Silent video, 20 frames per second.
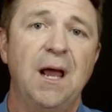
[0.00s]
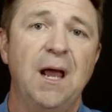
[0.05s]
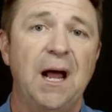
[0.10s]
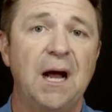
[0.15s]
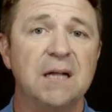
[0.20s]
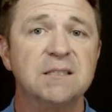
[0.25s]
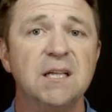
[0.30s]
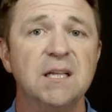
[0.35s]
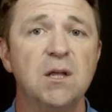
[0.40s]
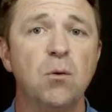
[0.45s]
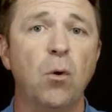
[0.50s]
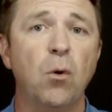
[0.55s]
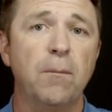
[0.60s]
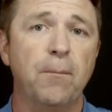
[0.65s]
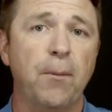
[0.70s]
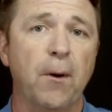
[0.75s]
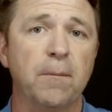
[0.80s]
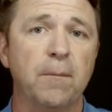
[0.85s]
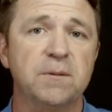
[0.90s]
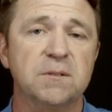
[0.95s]
And I'll tell you one
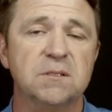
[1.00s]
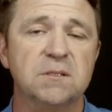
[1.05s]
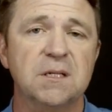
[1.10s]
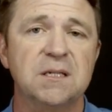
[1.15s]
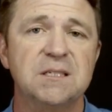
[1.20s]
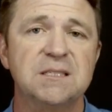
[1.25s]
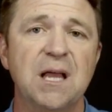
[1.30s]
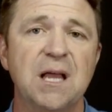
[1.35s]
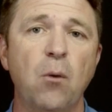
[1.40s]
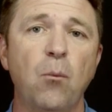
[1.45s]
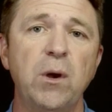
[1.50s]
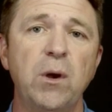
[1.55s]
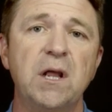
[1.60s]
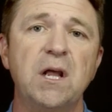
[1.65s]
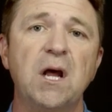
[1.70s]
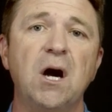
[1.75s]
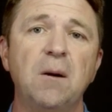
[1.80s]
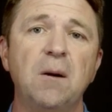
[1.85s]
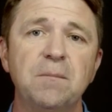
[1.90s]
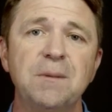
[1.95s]
purpose is that we
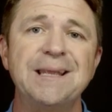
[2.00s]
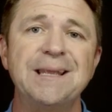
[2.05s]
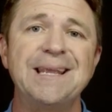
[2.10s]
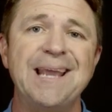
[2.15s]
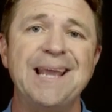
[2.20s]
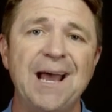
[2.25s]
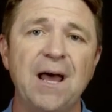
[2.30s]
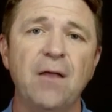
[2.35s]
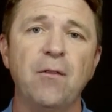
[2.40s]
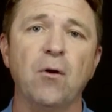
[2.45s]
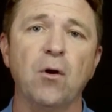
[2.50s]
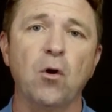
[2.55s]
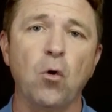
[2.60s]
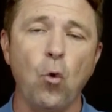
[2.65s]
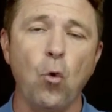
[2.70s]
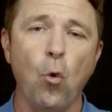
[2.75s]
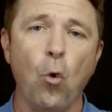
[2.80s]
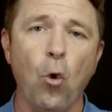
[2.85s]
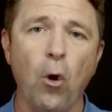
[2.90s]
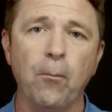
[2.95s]
come together
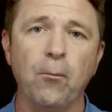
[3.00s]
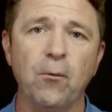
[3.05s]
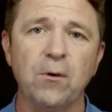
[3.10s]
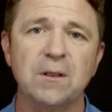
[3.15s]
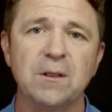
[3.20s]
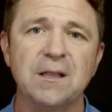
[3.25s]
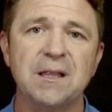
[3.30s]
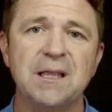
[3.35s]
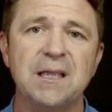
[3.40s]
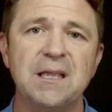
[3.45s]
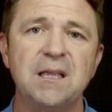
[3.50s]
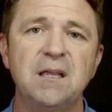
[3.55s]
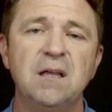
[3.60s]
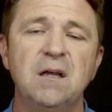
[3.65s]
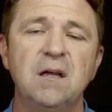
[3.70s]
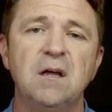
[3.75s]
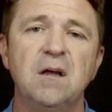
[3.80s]
corporately